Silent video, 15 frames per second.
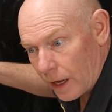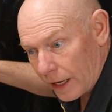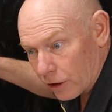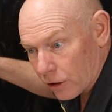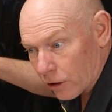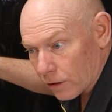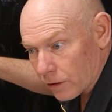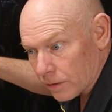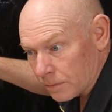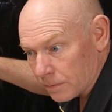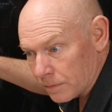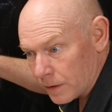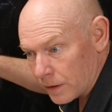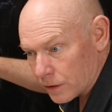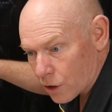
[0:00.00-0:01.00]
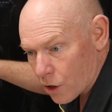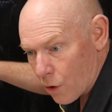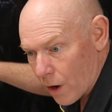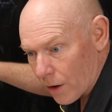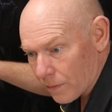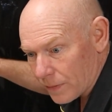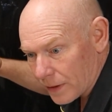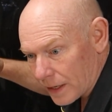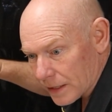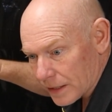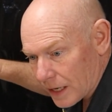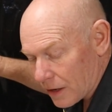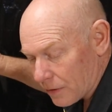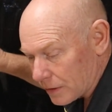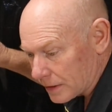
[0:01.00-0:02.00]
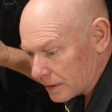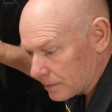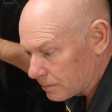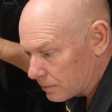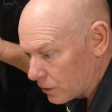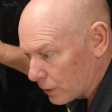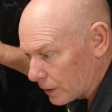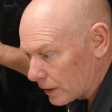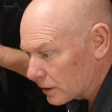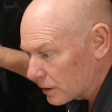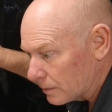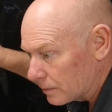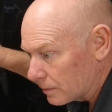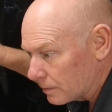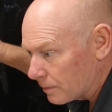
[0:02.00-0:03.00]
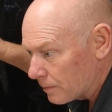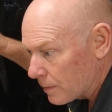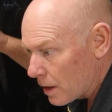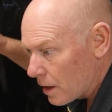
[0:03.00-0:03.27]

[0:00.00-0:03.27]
a curtain to go up because I was doing some